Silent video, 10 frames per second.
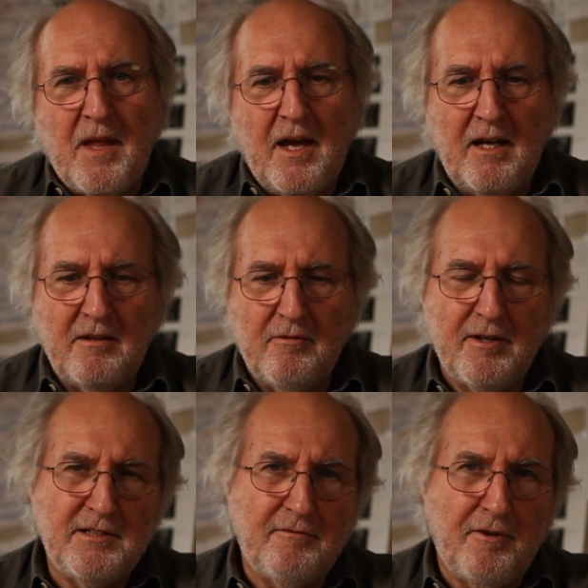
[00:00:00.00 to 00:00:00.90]
And the
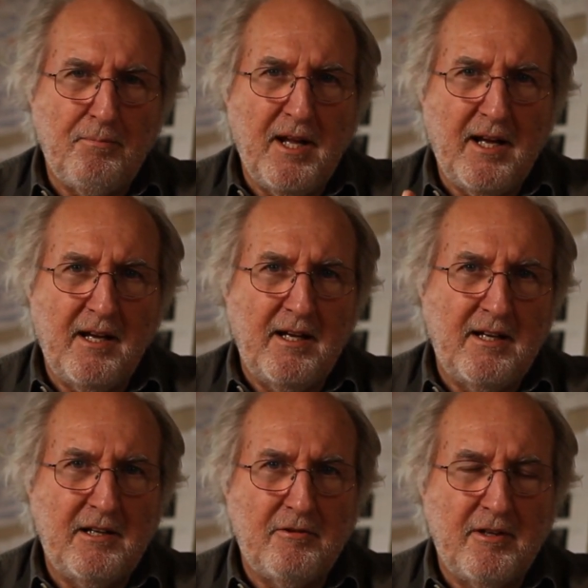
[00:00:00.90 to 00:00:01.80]
reason for plugging in
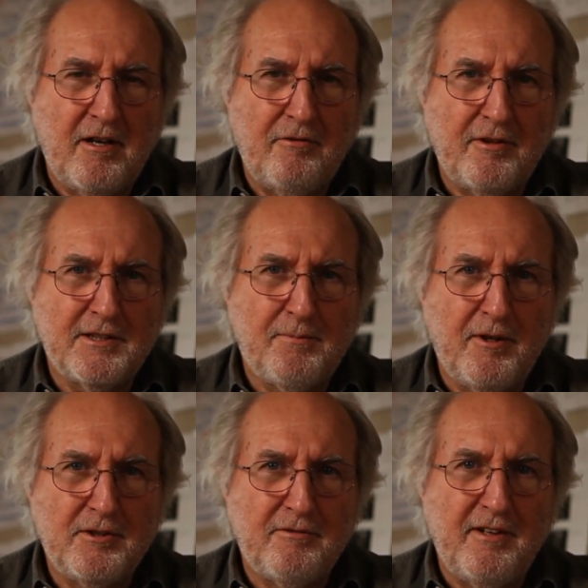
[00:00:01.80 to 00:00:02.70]
under and over
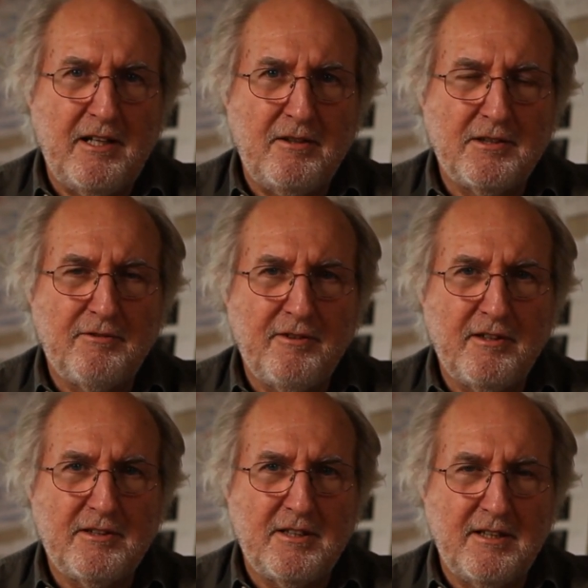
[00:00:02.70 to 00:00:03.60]
exposure values
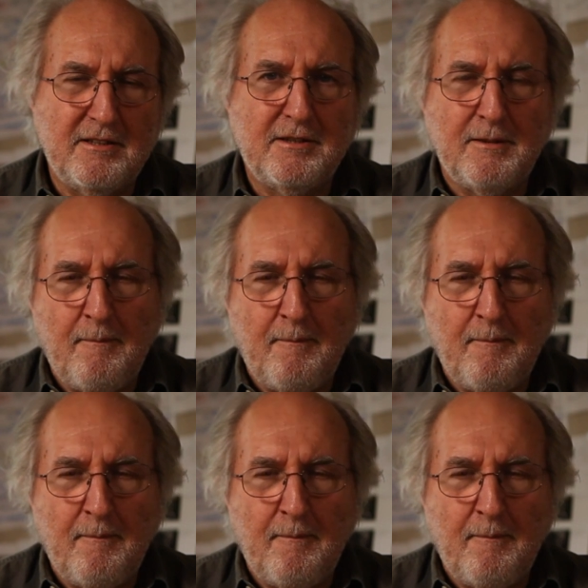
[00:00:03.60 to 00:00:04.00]
first is